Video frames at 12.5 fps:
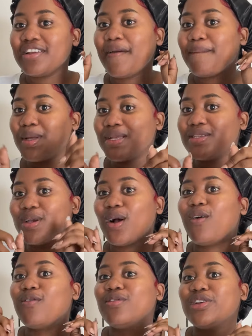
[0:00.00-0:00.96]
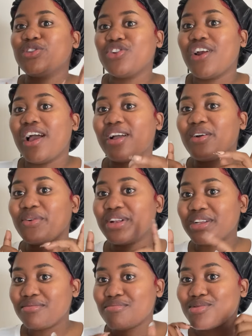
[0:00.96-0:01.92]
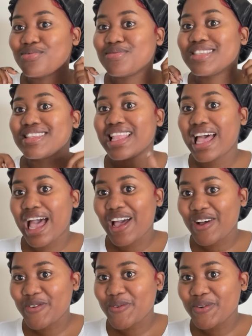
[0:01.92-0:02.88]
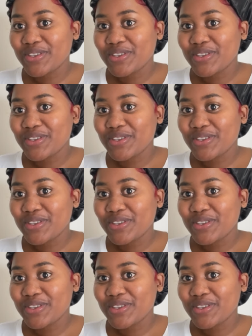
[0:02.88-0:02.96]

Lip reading: a picture of the truck when it moves now,